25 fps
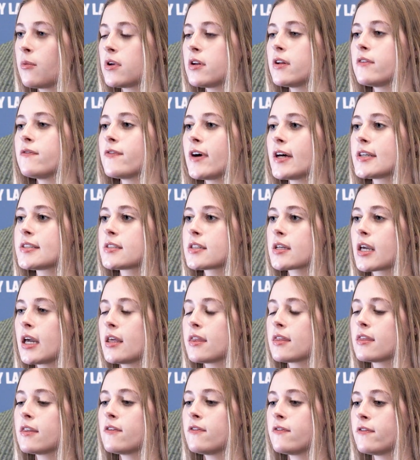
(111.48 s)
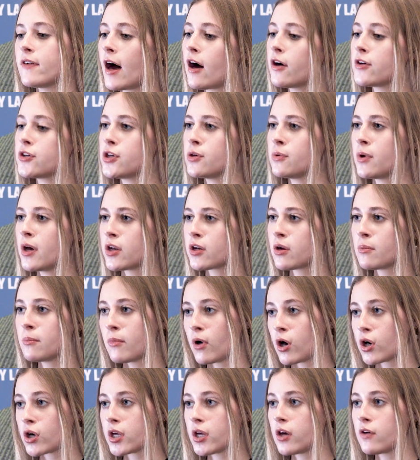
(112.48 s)
would investigate the value and a
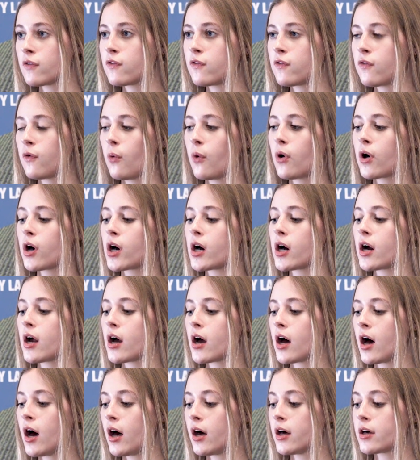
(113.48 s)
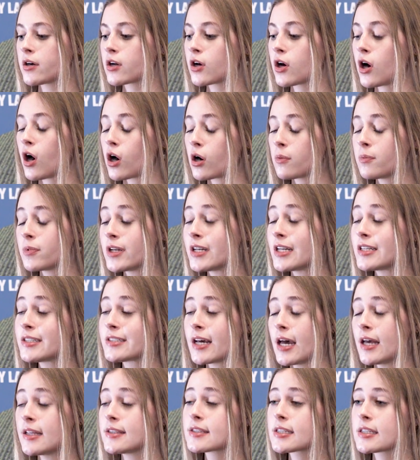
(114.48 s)
market for a carbon
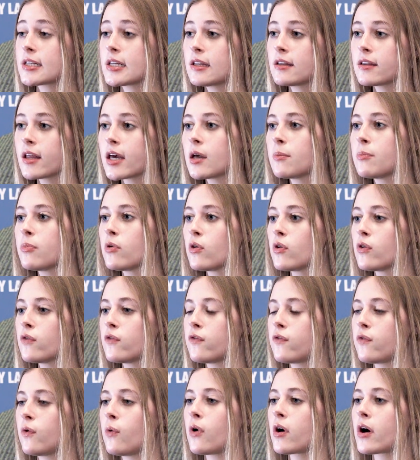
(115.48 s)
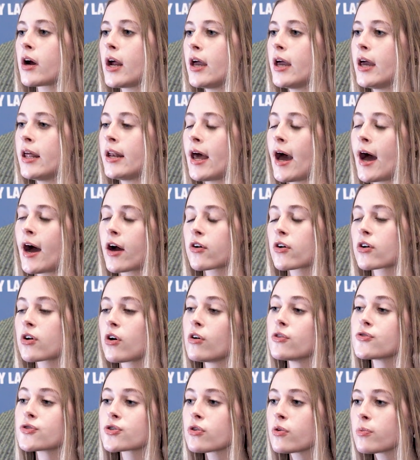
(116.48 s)
intensity label for an
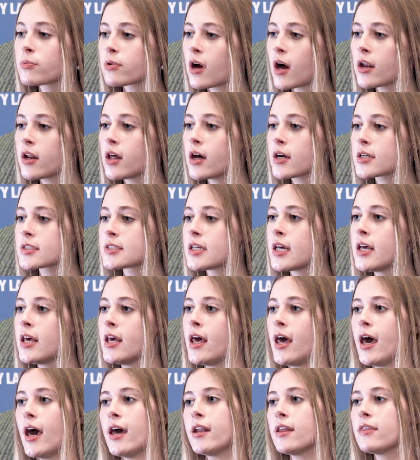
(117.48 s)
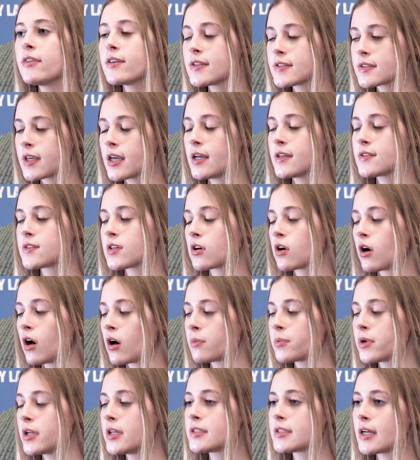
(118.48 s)
agricultural product. And in this case, a
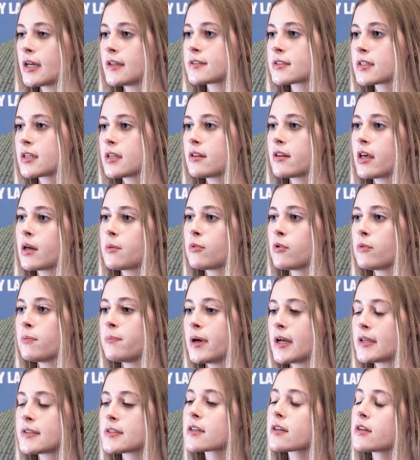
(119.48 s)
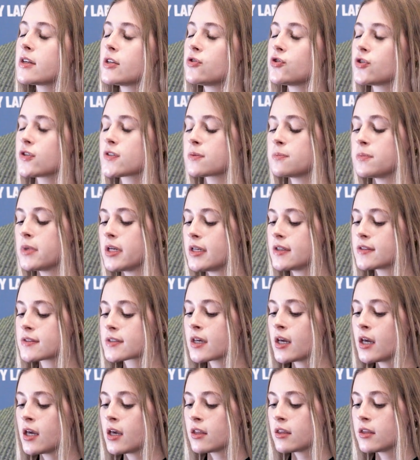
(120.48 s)
carbon intensity label basically just
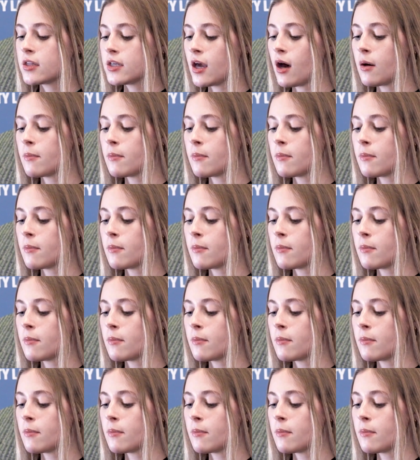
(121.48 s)
means the